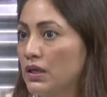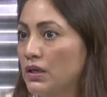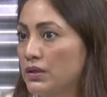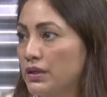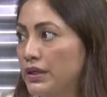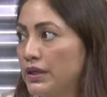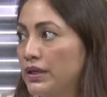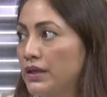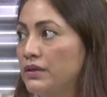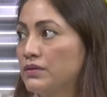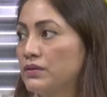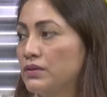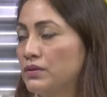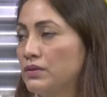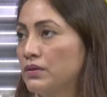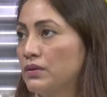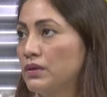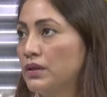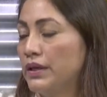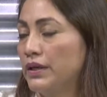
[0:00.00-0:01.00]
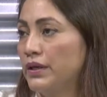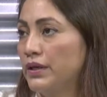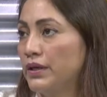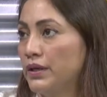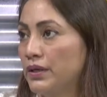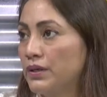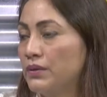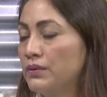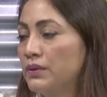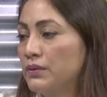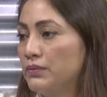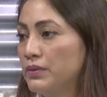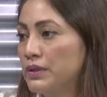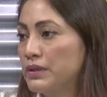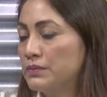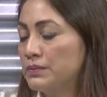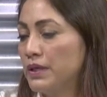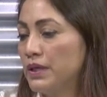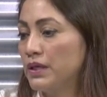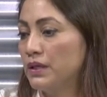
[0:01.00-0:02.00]
Okay, so here when we
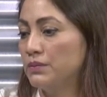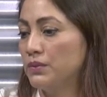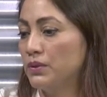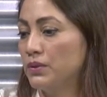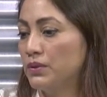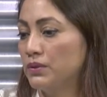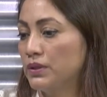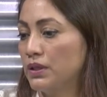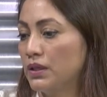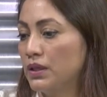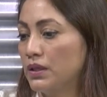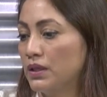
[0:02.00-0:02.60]
speak about